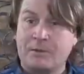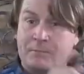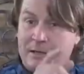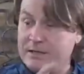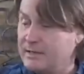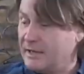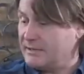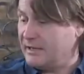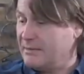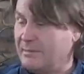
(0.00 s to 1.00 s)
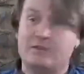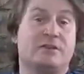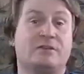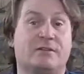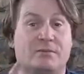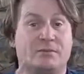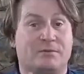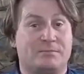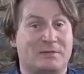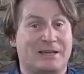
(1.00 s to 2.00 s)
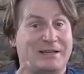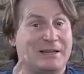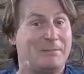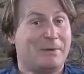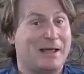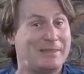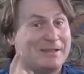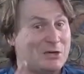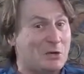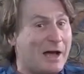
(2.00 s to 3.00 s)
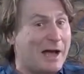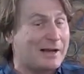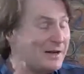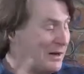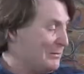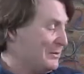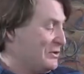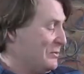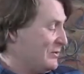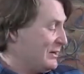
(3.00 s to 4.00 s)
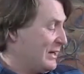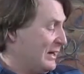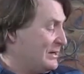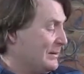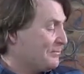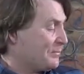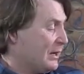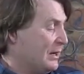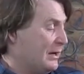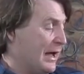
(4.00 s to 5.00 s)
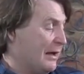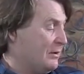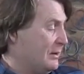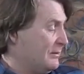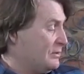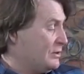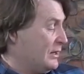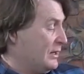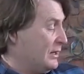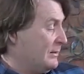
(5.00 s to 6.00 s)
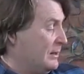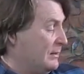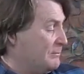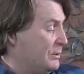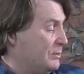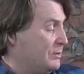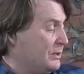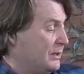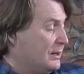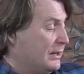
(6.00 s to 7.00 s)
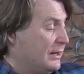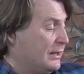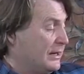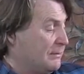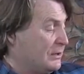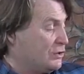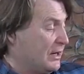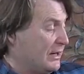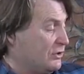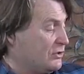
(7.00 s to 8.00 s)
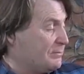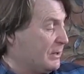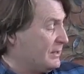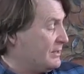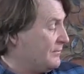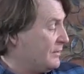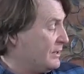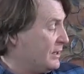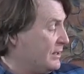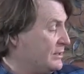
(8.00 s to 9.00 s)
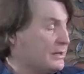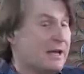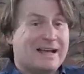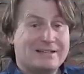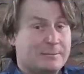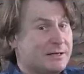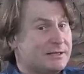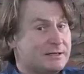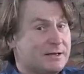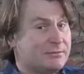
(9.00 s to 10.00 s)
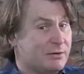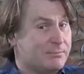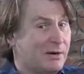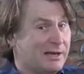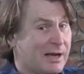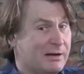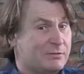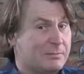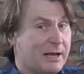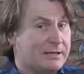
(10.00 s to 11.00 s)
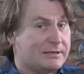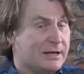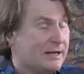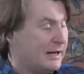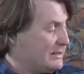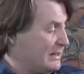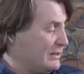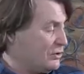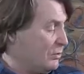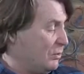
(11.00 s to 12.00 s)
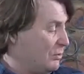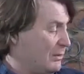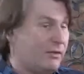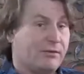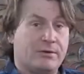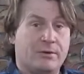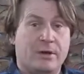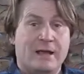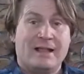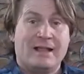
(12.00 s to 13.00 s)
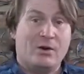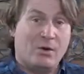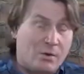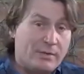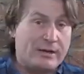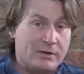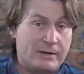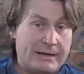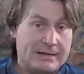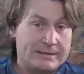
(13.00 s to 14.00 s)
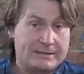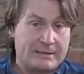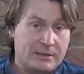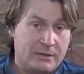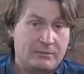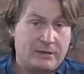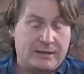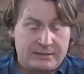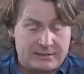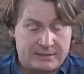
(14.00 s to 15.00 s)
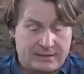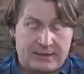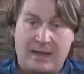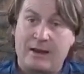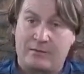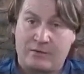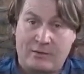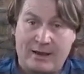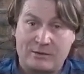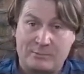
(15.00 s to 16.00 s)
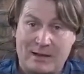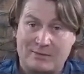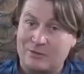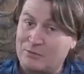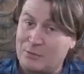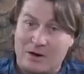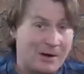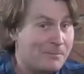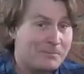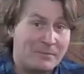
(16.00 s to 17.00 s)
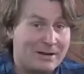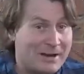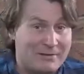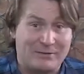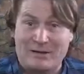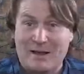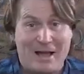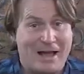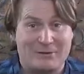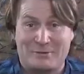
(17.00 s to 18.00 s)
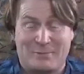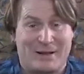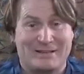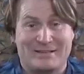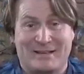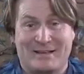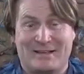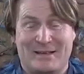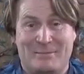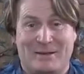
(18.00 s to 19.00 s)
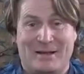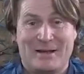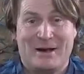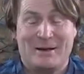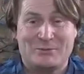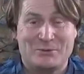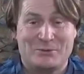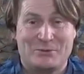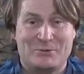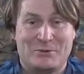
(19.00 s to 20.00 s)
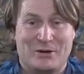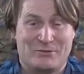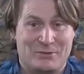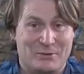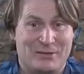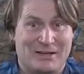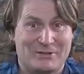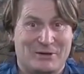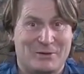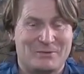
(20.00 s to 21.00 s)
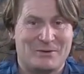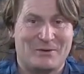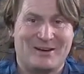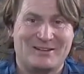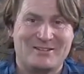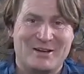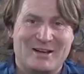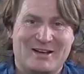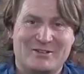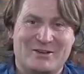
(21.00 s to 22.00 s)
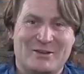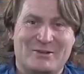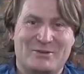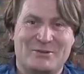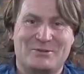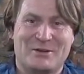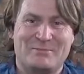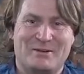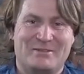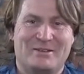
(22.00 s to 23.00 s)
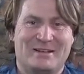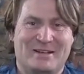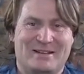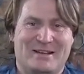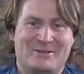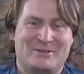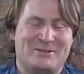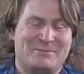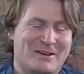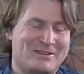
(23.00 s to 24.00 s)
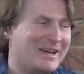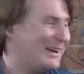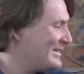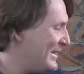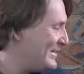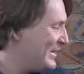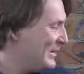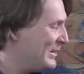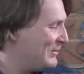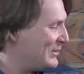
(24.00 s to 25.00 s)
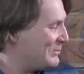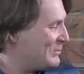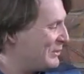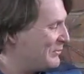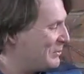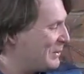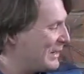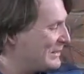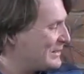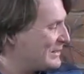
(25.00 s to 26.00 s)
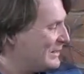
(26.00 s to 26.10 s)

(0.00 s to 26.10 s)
Please send a message if there was a particular plant that you had when you were a kid, how mood can be changed by different colours, and some hints and tips on buying house plants. It takes you all the way through all the ingredients that you need to take care of your house plants. If you are an avid houseplant keeper, I'm sure there's quite a few things that'll open your eyes as I go through some of the details and specialities of these beautiful plants.